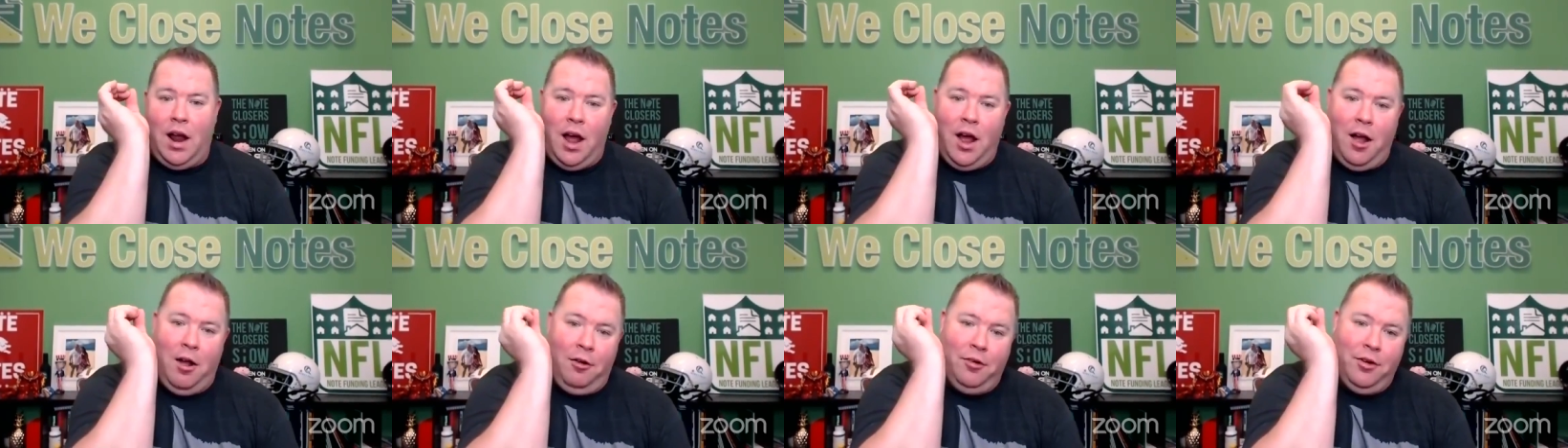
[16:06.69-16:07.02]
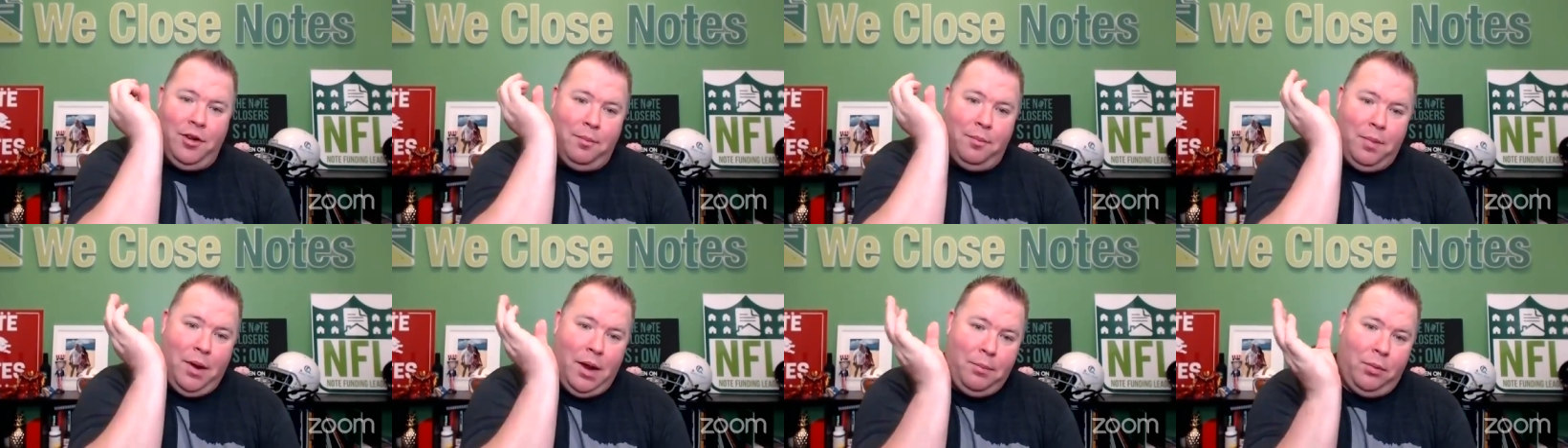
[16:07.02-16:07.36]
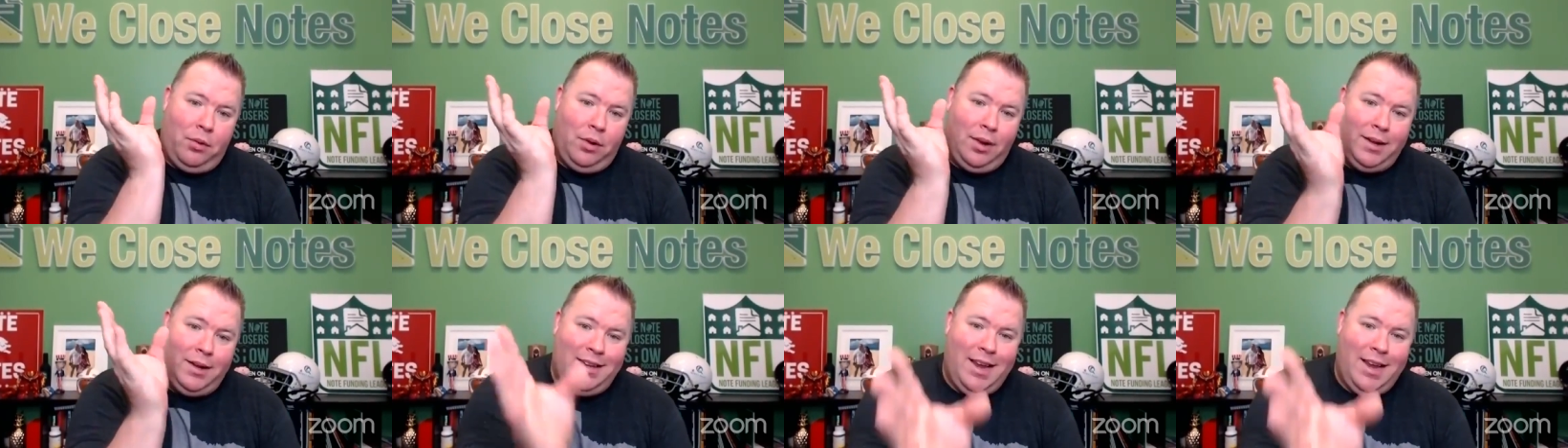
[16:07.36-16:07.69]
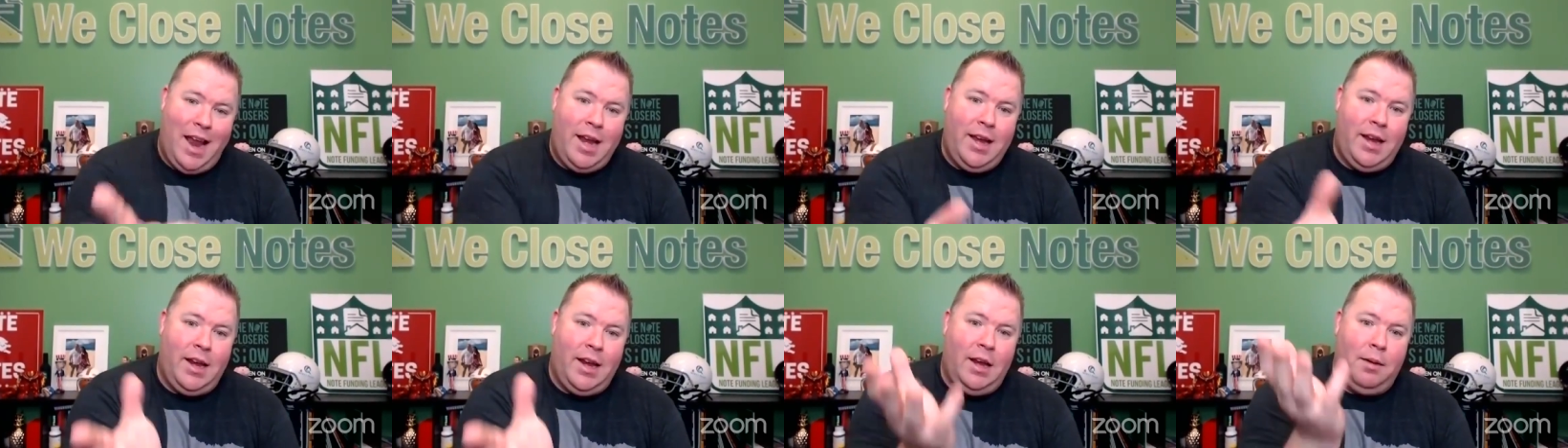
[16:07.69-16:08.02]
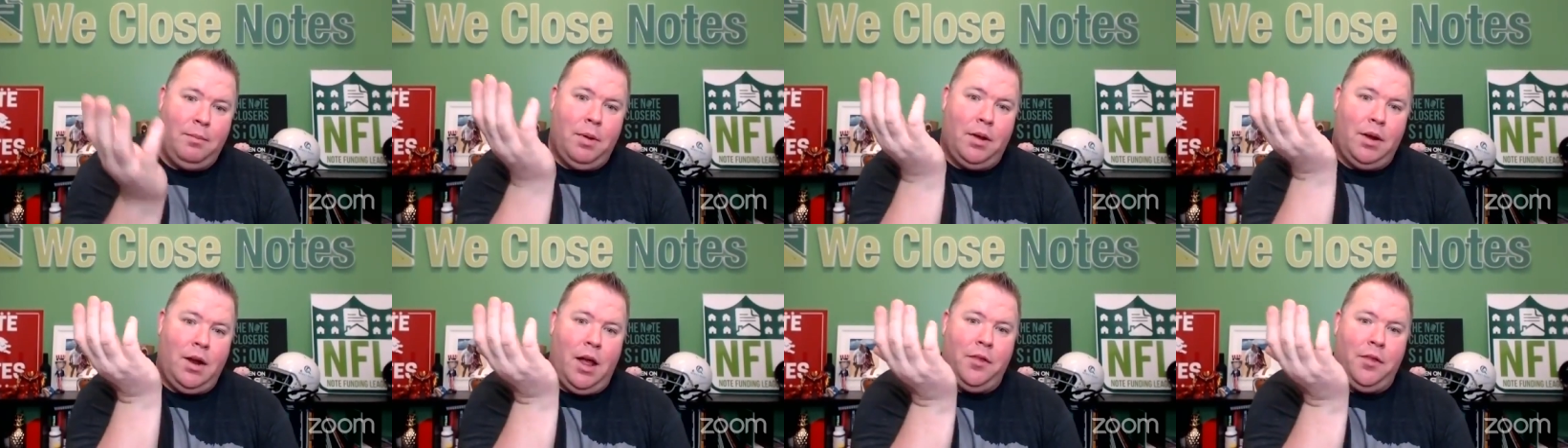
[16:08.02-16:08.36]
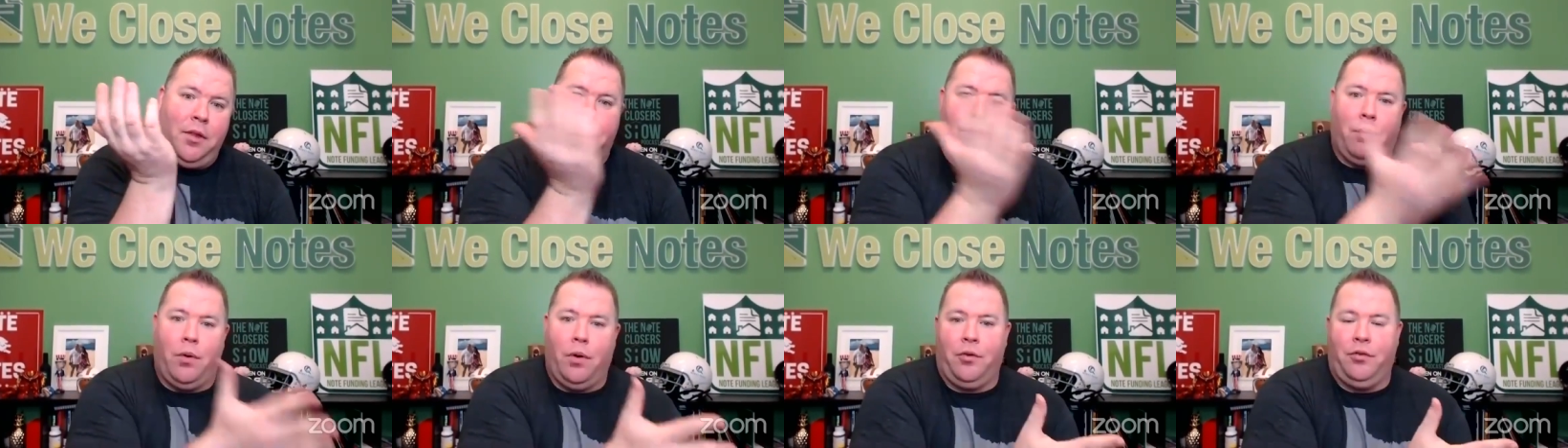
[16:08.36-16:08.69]
on the people attending but on the
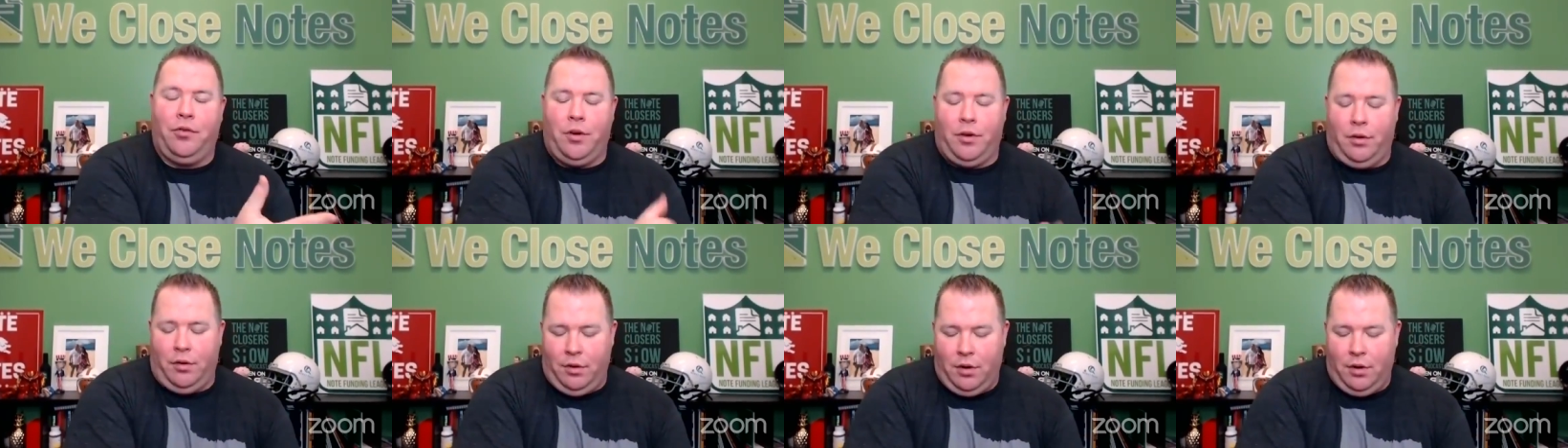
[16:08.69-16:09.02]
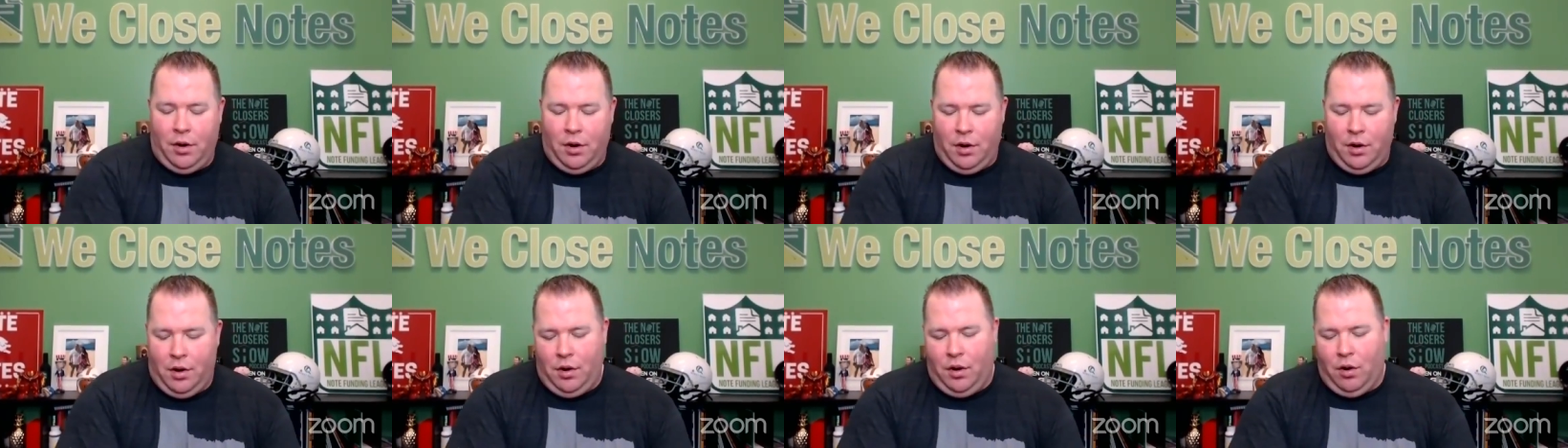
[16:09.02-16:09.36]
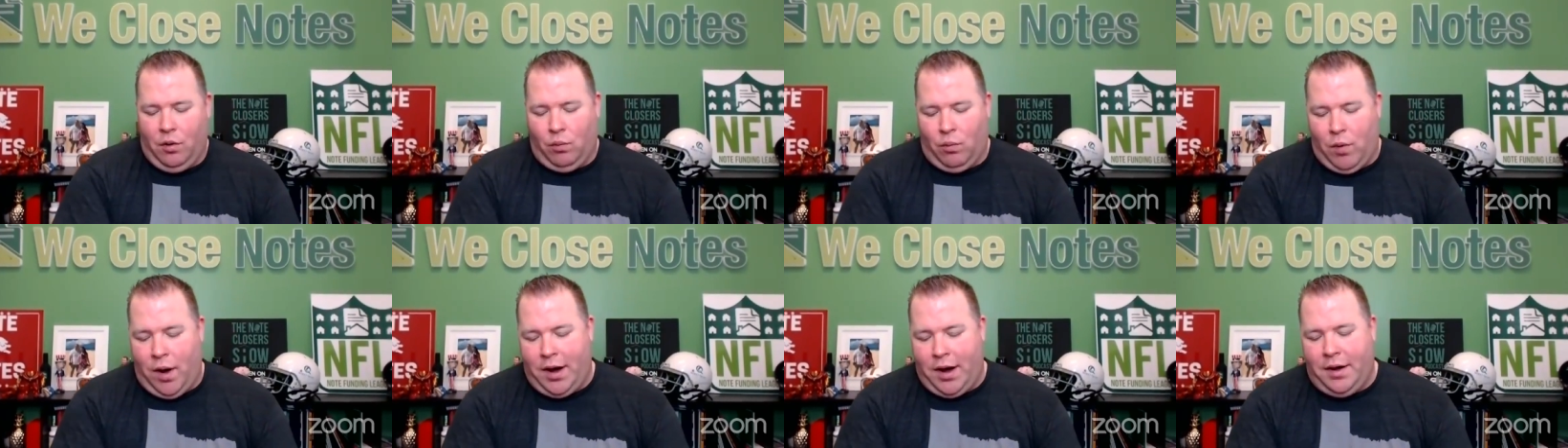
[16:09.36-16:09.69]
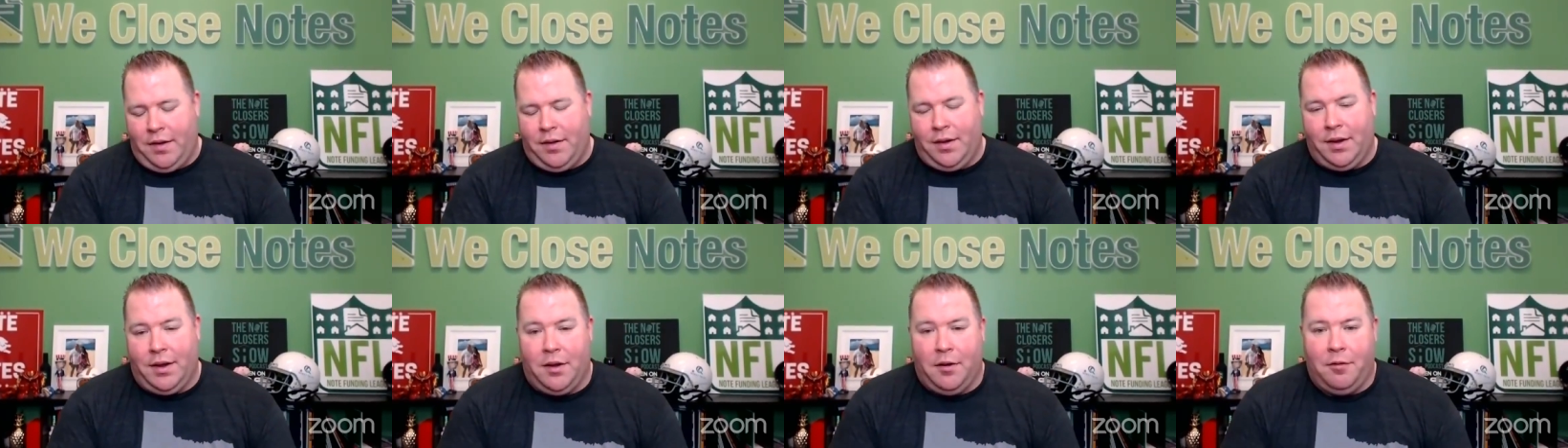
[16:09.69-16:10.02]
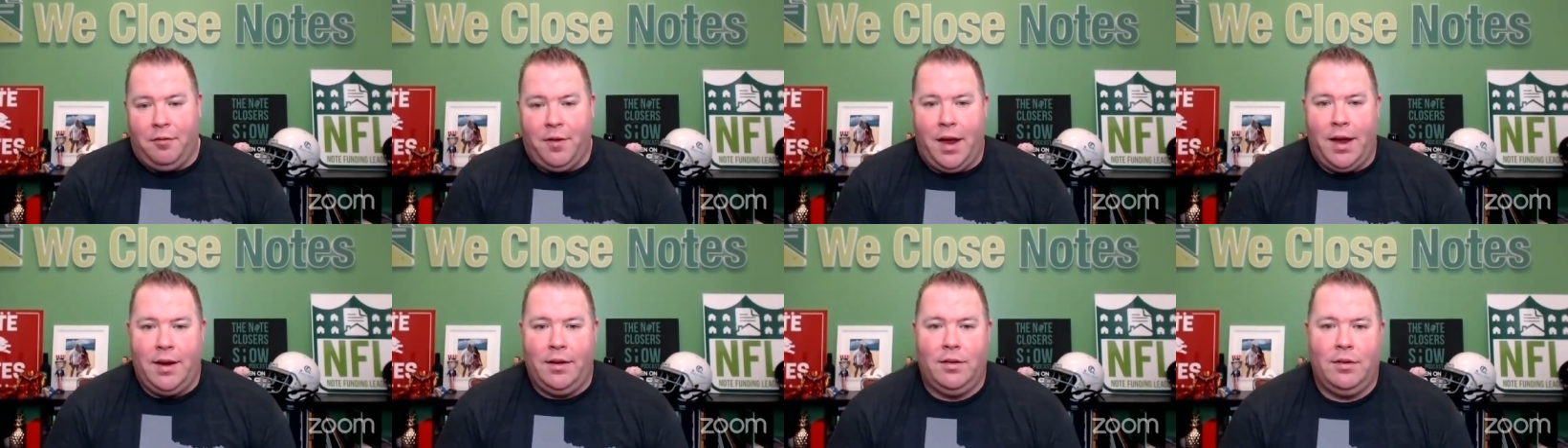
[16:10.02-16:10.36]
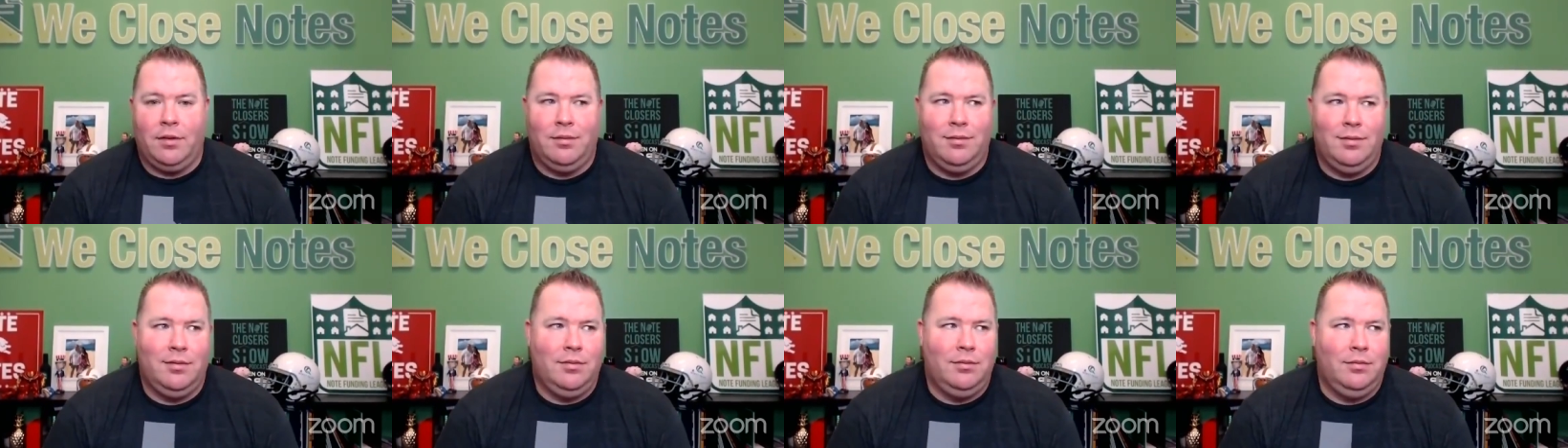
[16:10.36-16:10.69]
person running the event